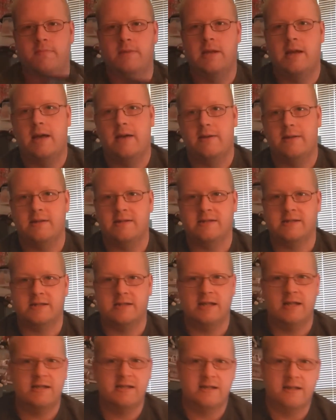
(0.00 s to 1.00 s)
But yeah, this
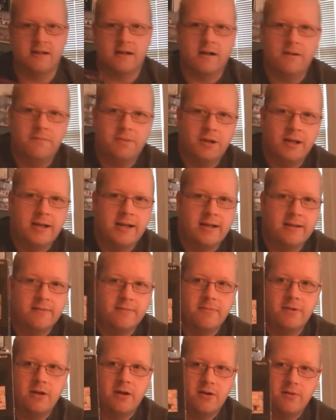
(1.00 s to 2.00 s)
isn't a complete
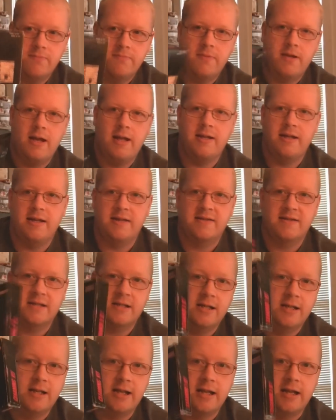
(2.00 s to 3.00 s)
NES
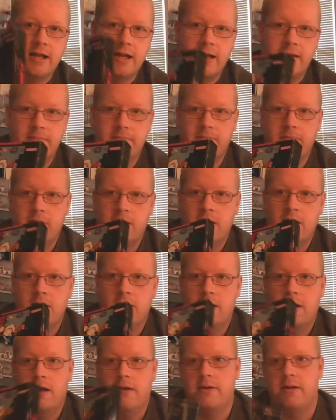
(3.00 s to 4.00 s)
cleaning kit.
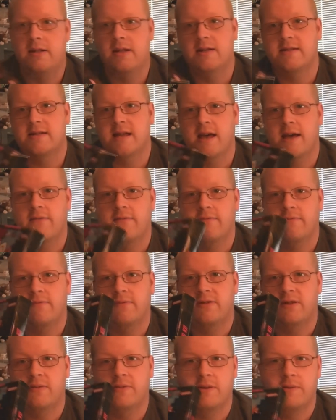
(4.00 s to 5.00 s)
It does have
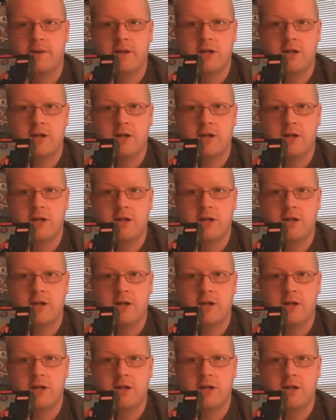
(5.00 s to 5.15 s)
some of the